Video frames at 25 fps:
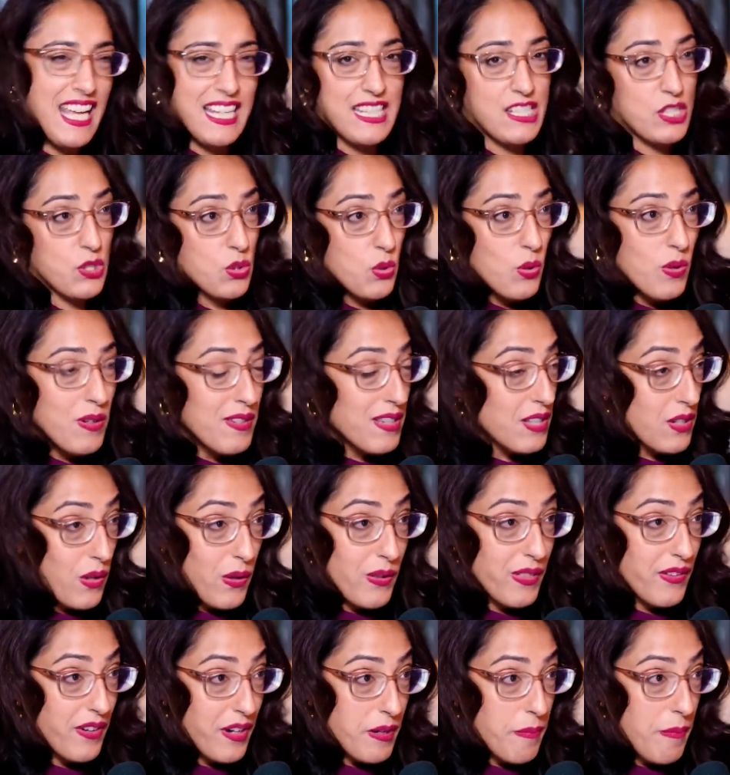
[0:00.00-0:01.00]
at school, you
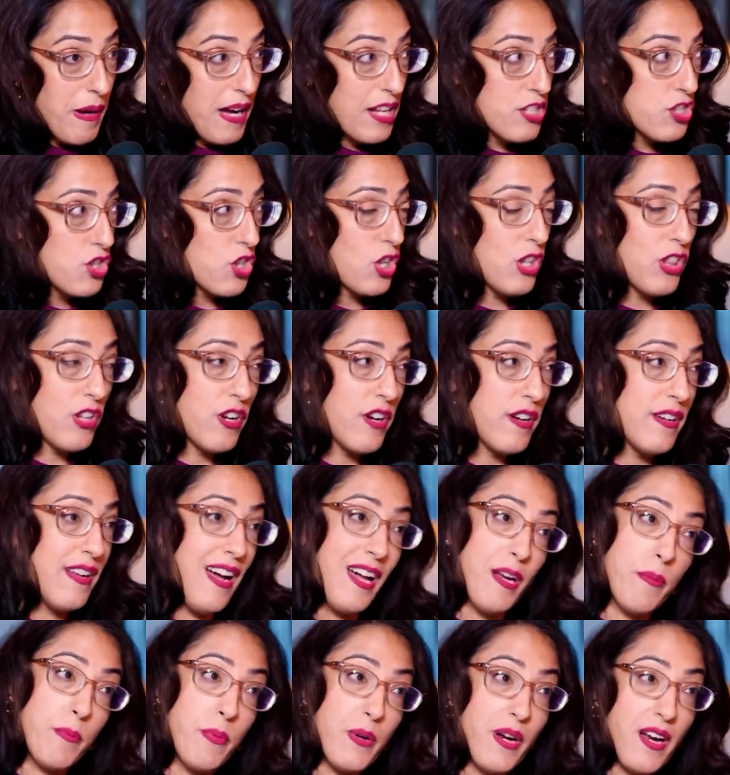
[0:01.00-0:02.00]
don't learn much. You learn
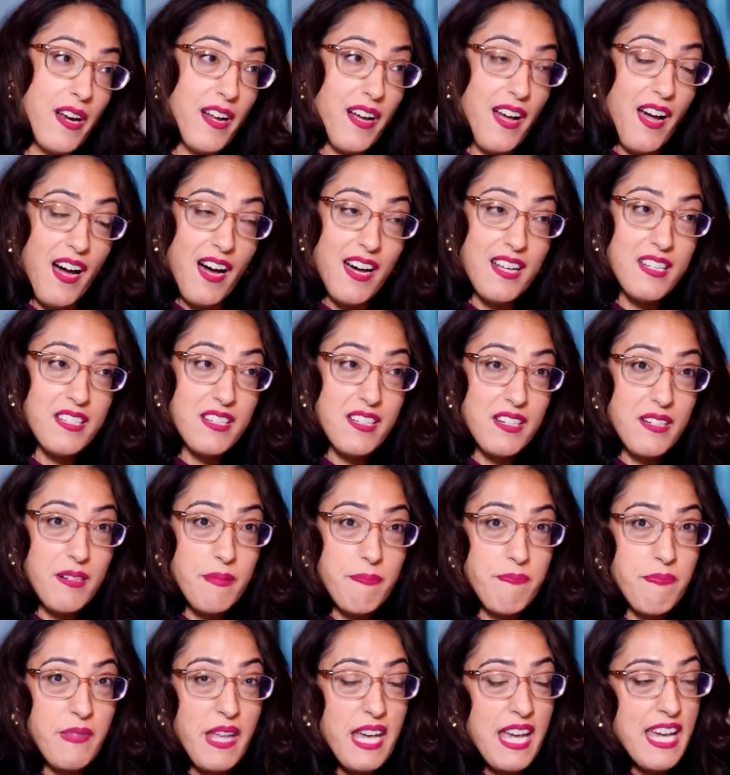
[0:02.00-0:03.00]
how to put on a
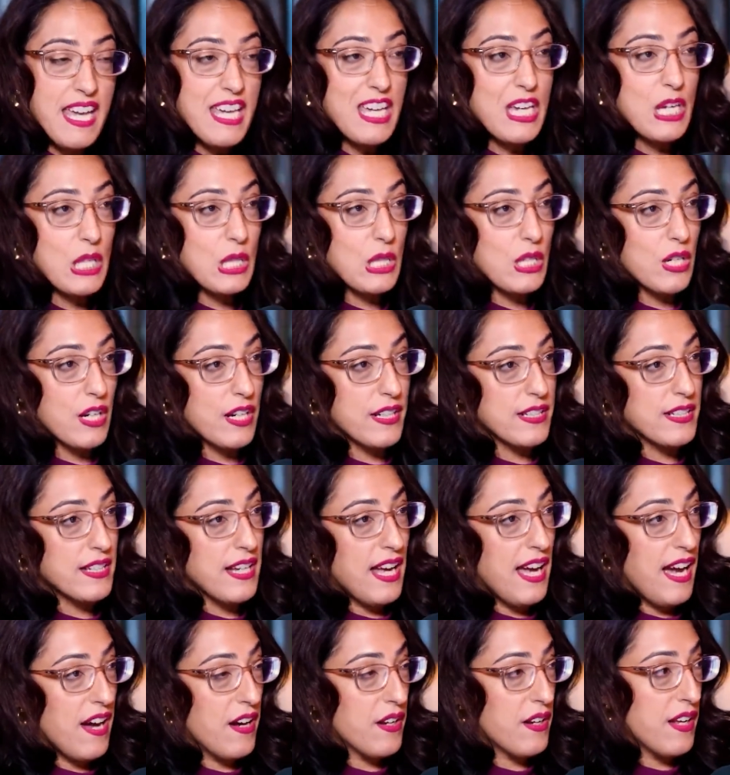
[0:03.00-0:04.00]
condom. You learn
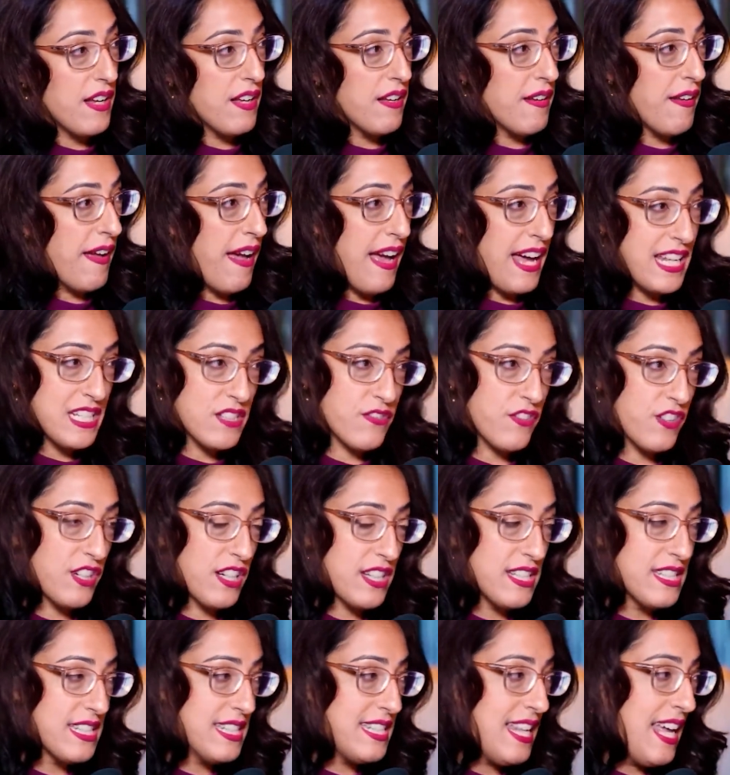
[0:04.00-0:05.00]
how to ask for
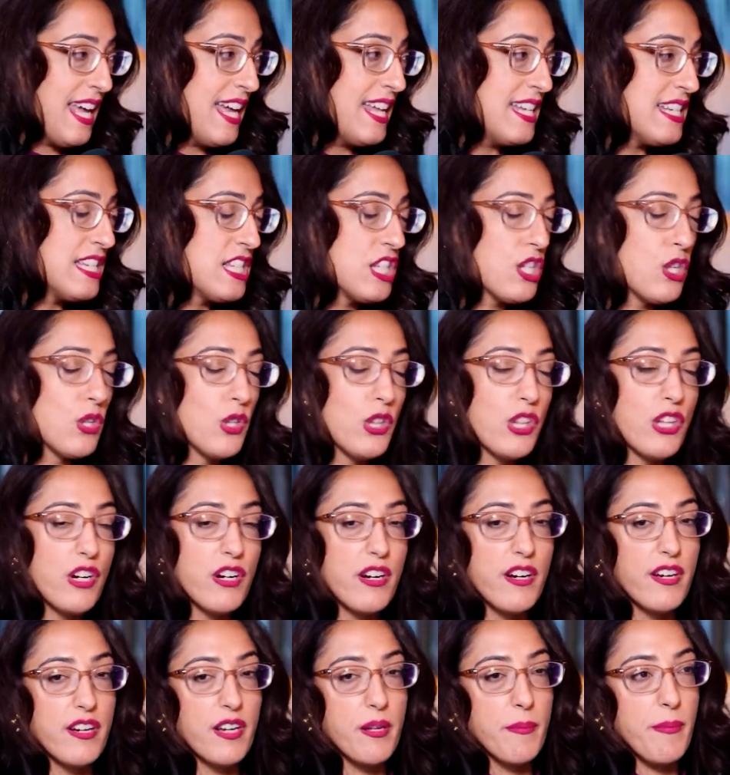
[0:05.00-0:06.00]
consent. You
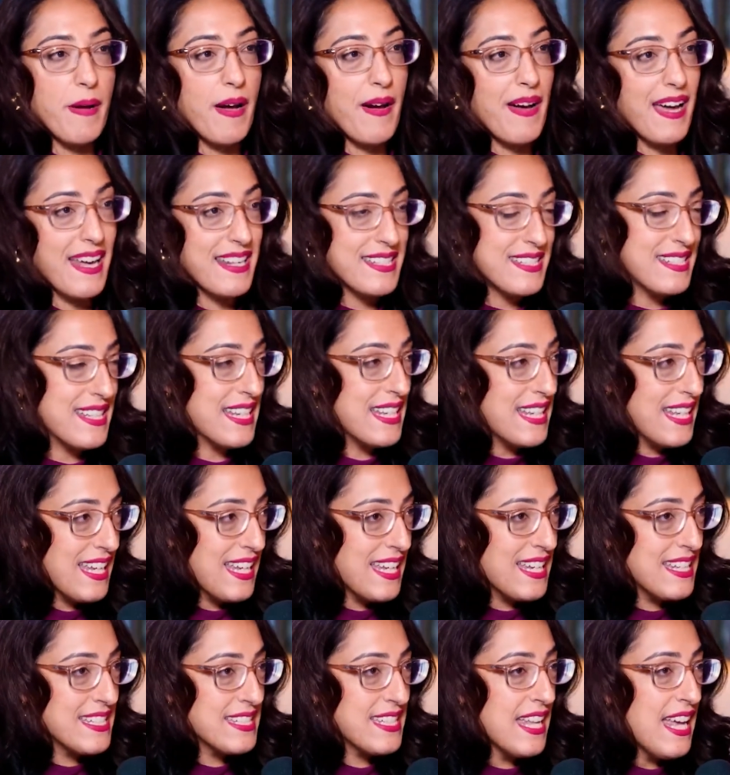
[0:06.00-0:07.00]
learn about
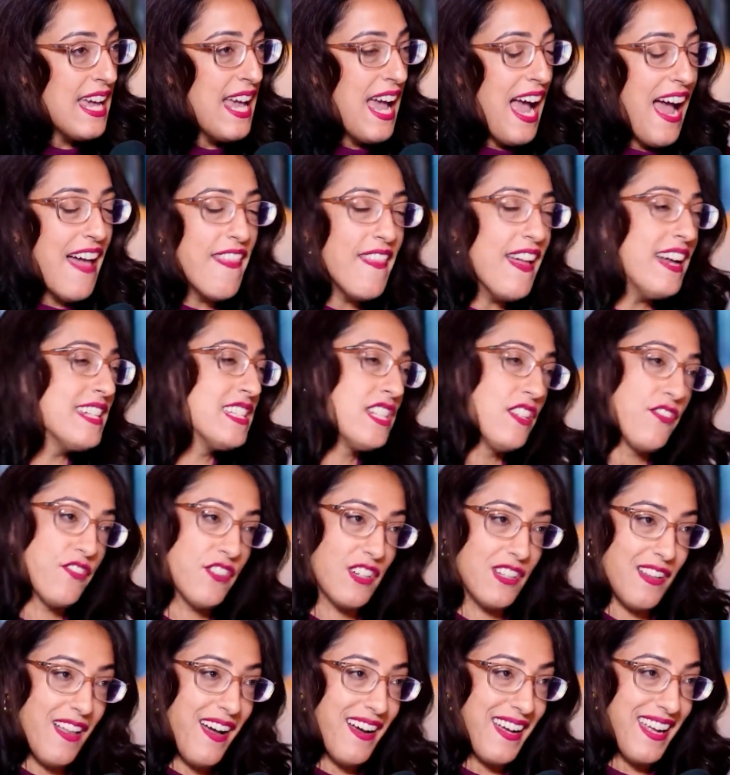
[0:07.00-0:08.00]
STDs. And that's if
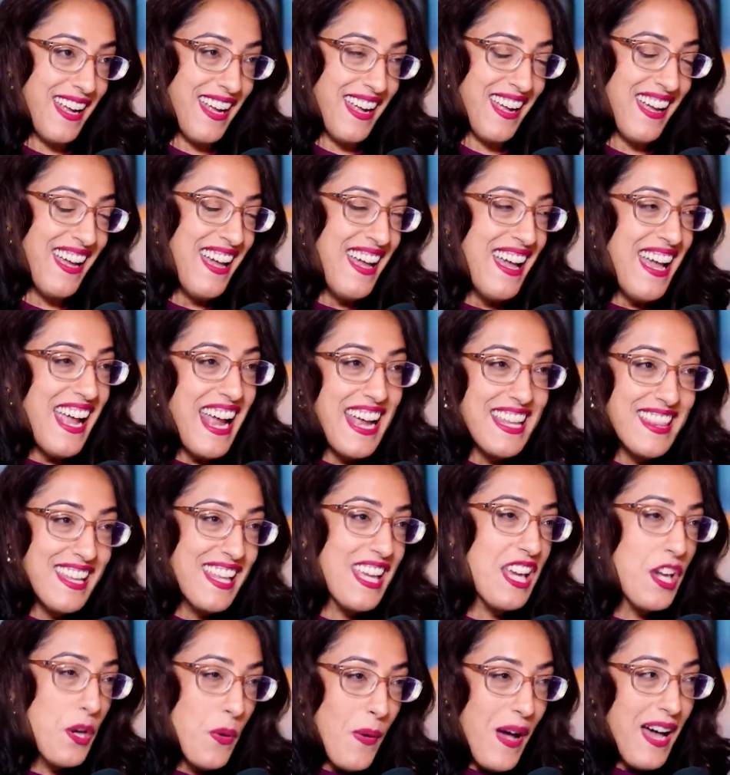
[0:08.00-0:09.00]
you're lucky. In the
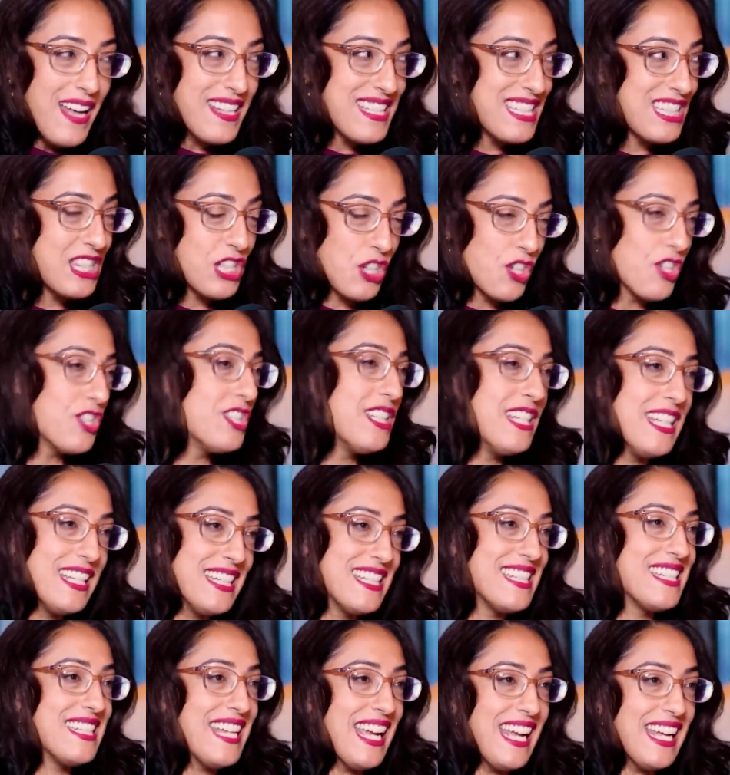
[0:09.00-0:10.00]
US,
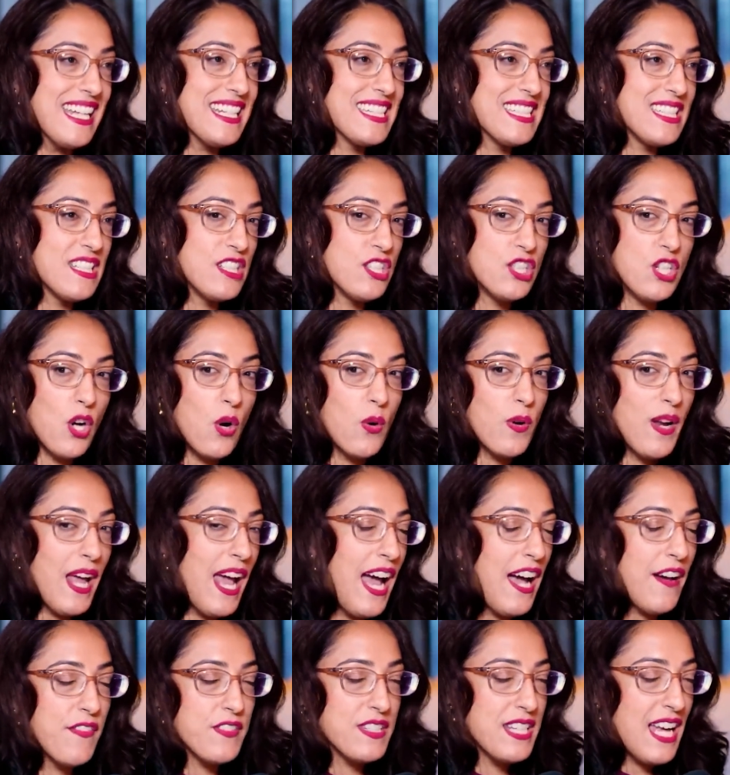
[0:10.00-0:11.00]
13 states don't
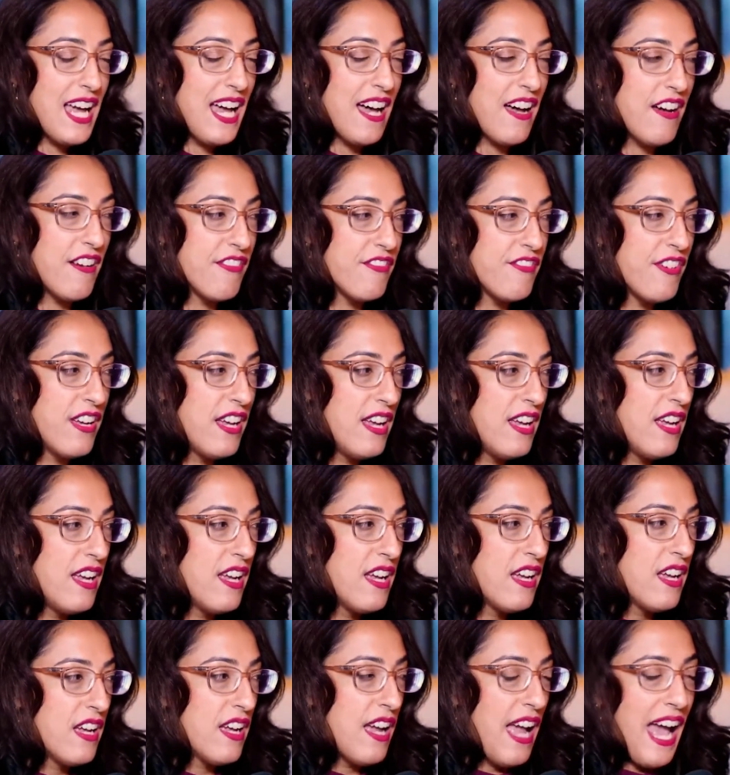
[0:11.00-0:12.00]
have to have
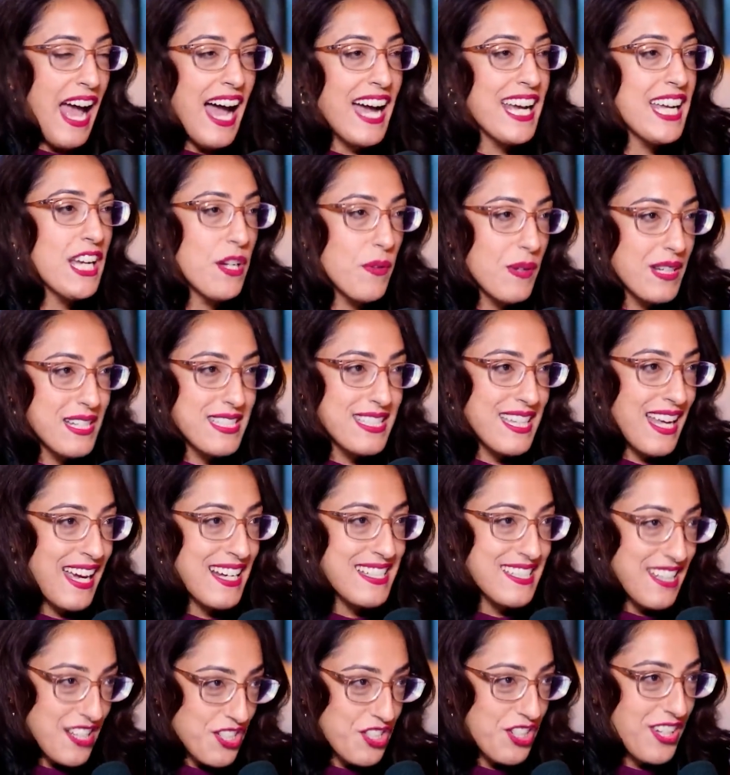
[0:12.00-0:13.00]
accurate
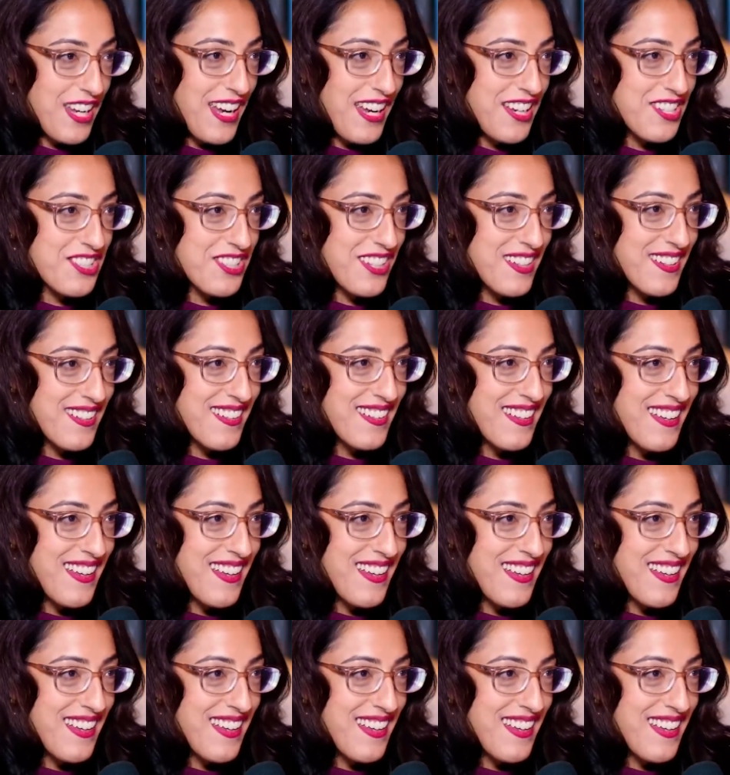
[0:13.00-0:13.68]
sex education.